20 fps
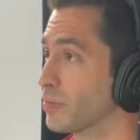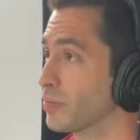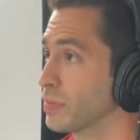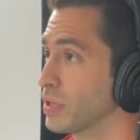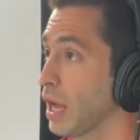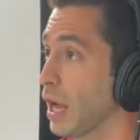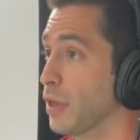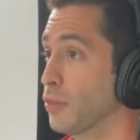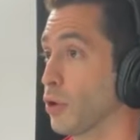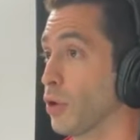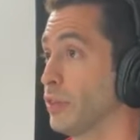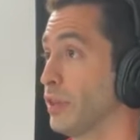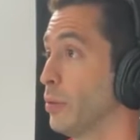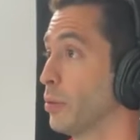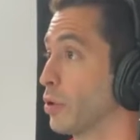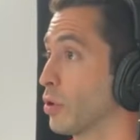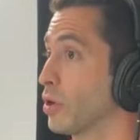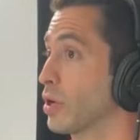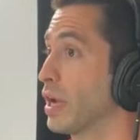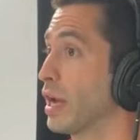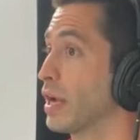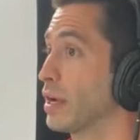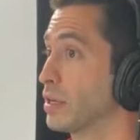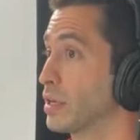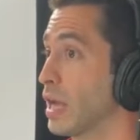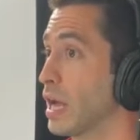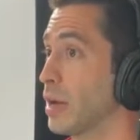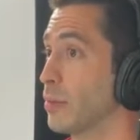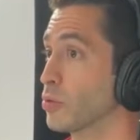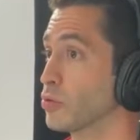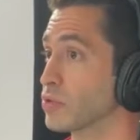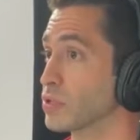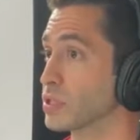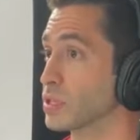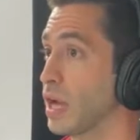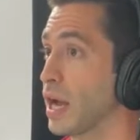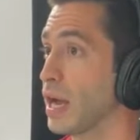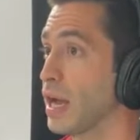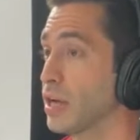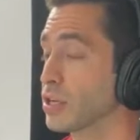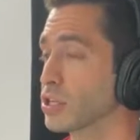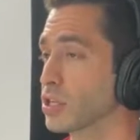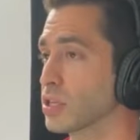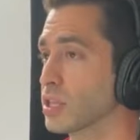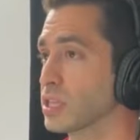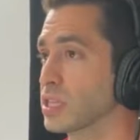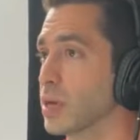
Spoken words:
Now, I thought they were going to add Hamels. I actually think